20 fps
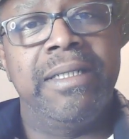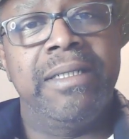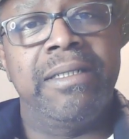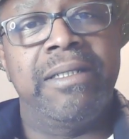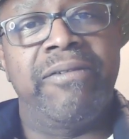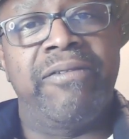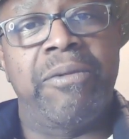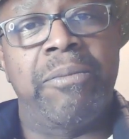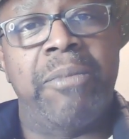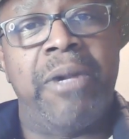
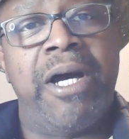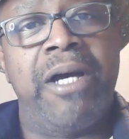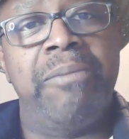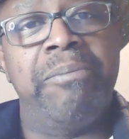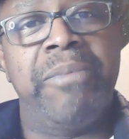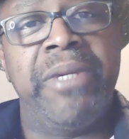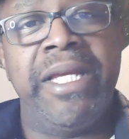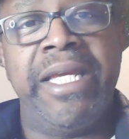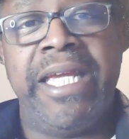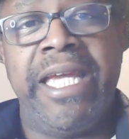the Vermont
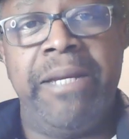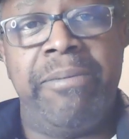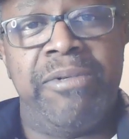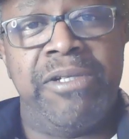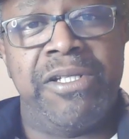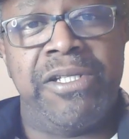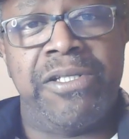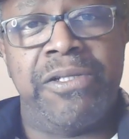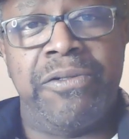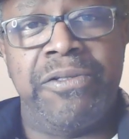Beekeepers
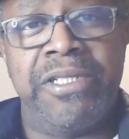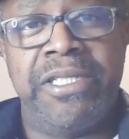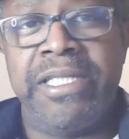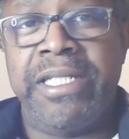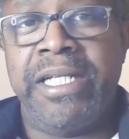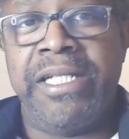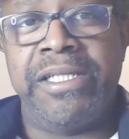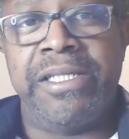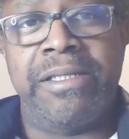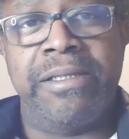
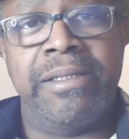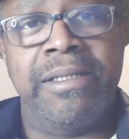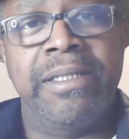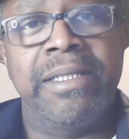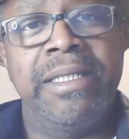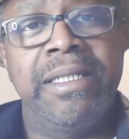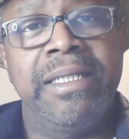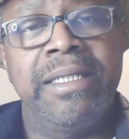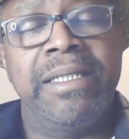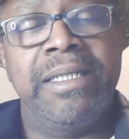Association,
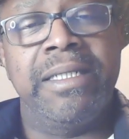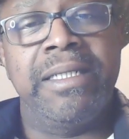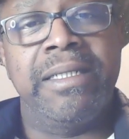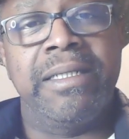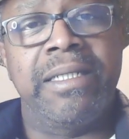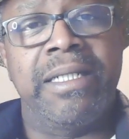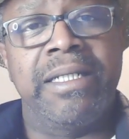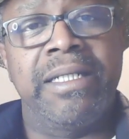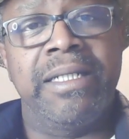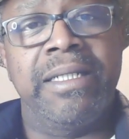
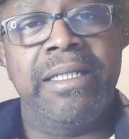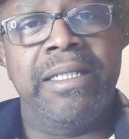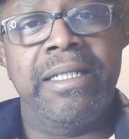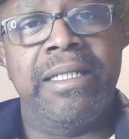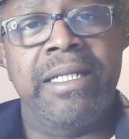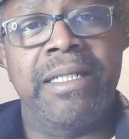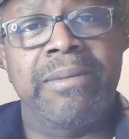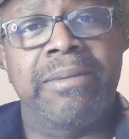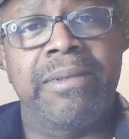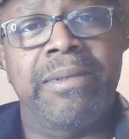and I
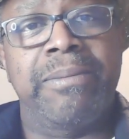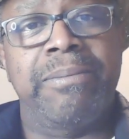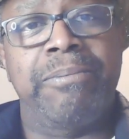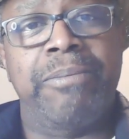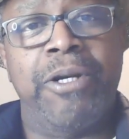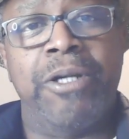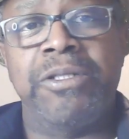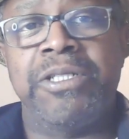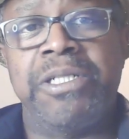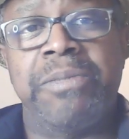
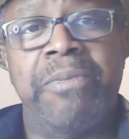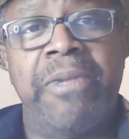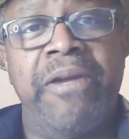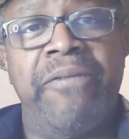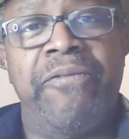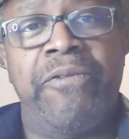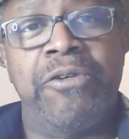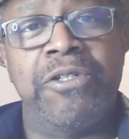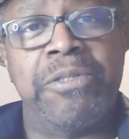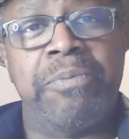purchased my
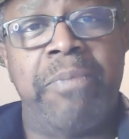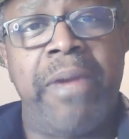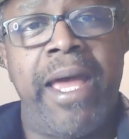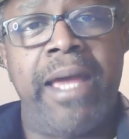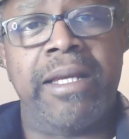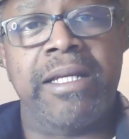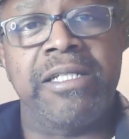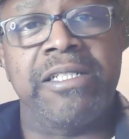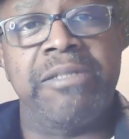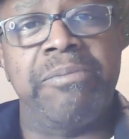first
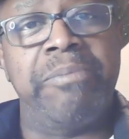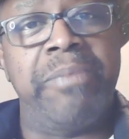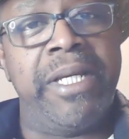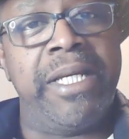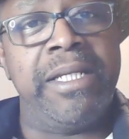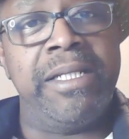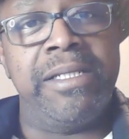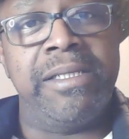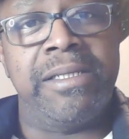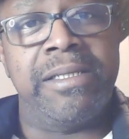package of
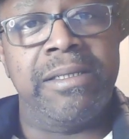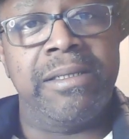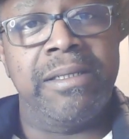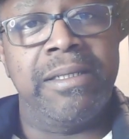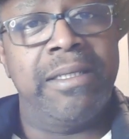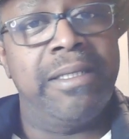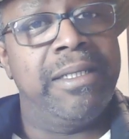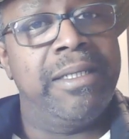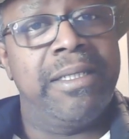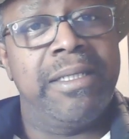bees,
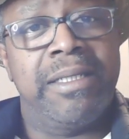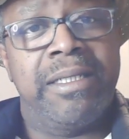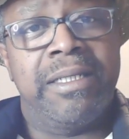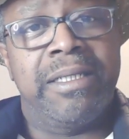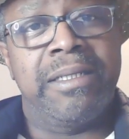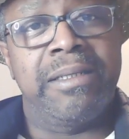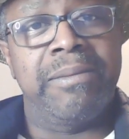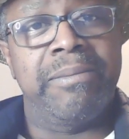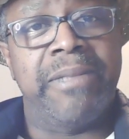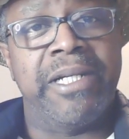
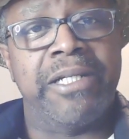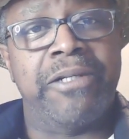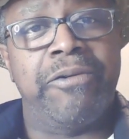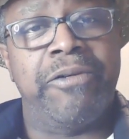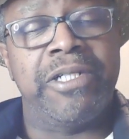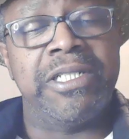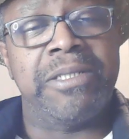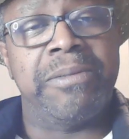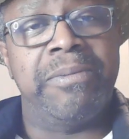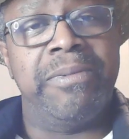and my
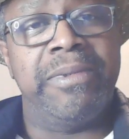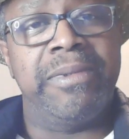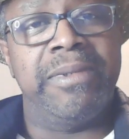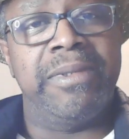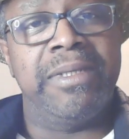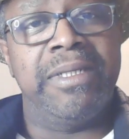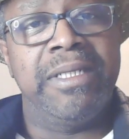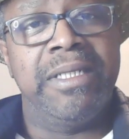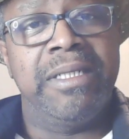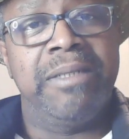quest
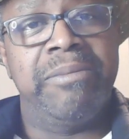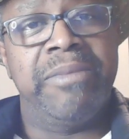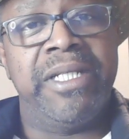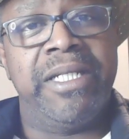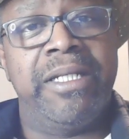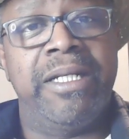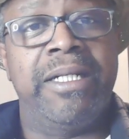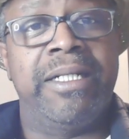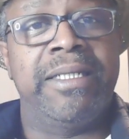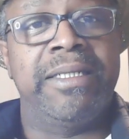
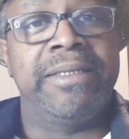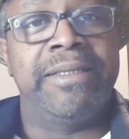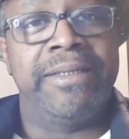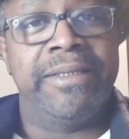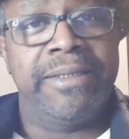begun.